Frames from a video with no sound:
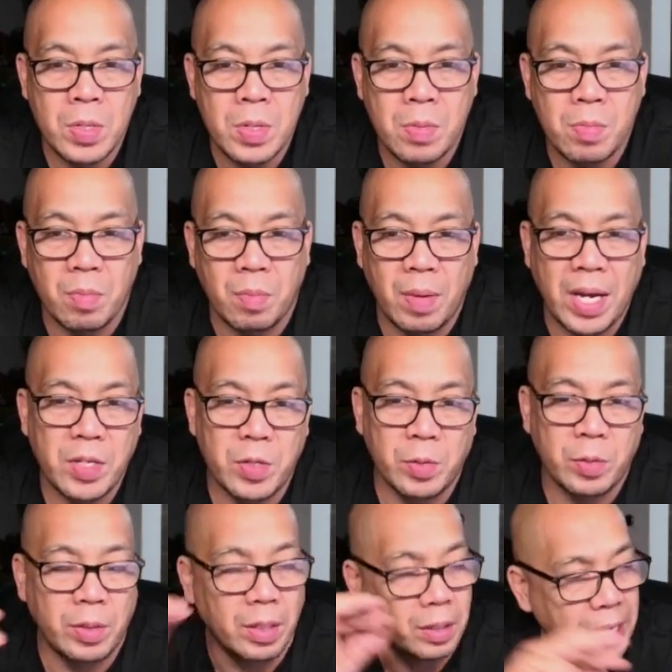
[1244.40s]
Mind you,
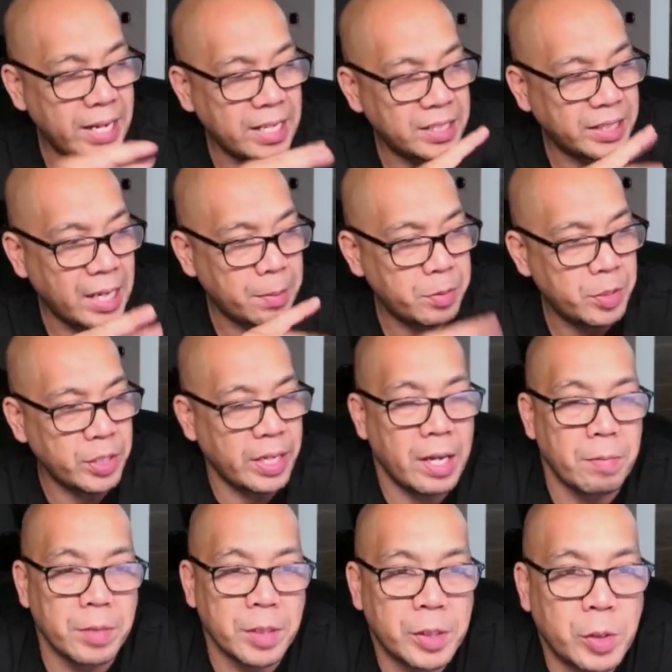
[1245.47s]
the last gap she
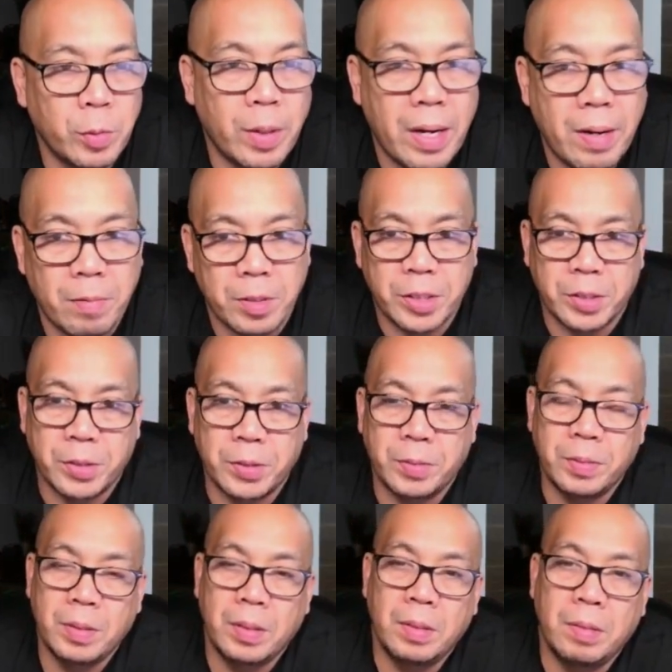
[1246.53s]
had was 2 hours, so
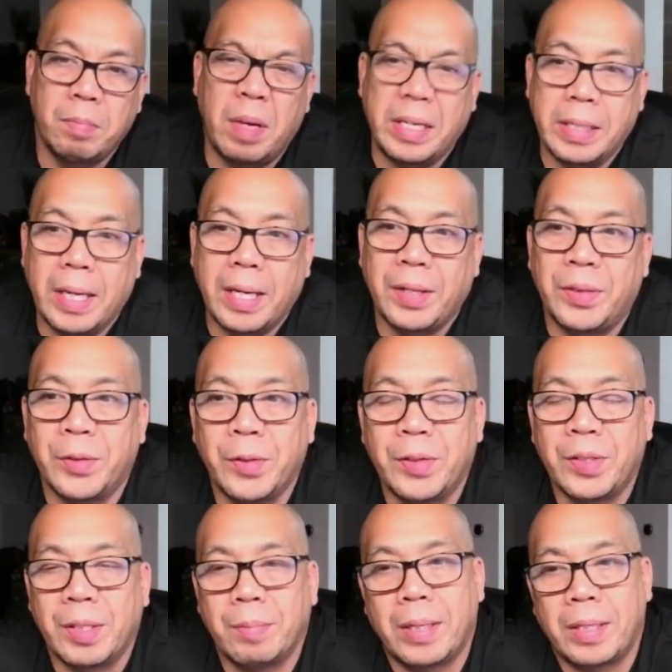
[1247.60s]
by
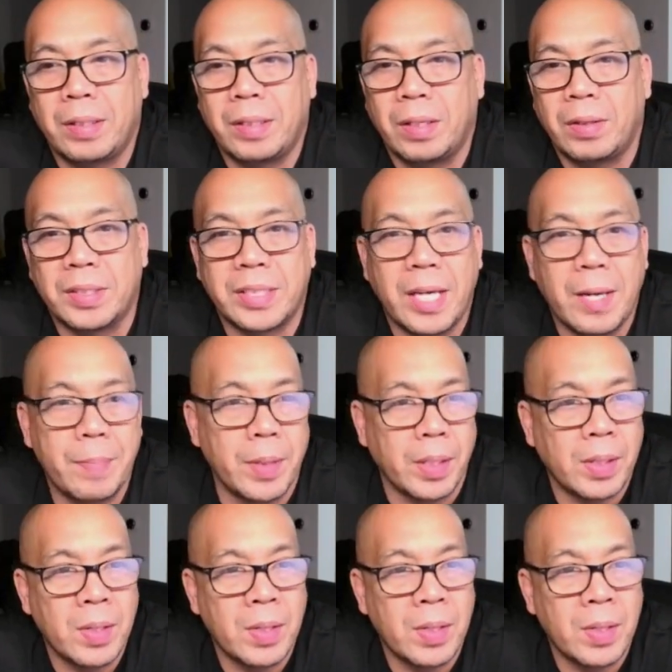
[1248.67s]
9:30, I'm like, nothing's happening.